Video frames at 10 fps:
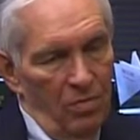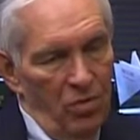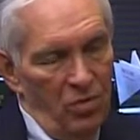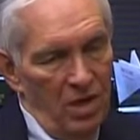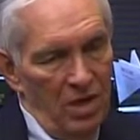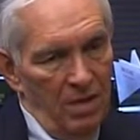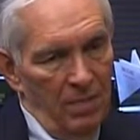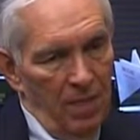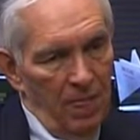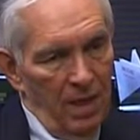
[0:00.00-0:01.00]
UT
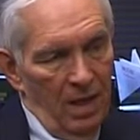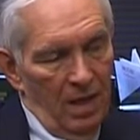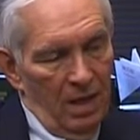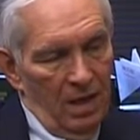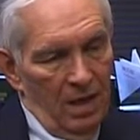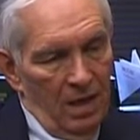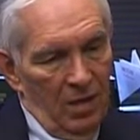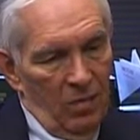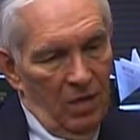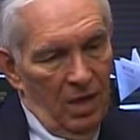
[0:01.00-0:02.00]

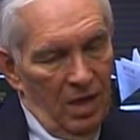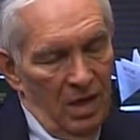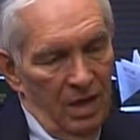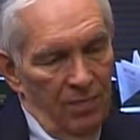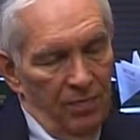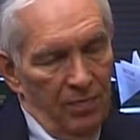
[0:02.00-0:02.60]
with a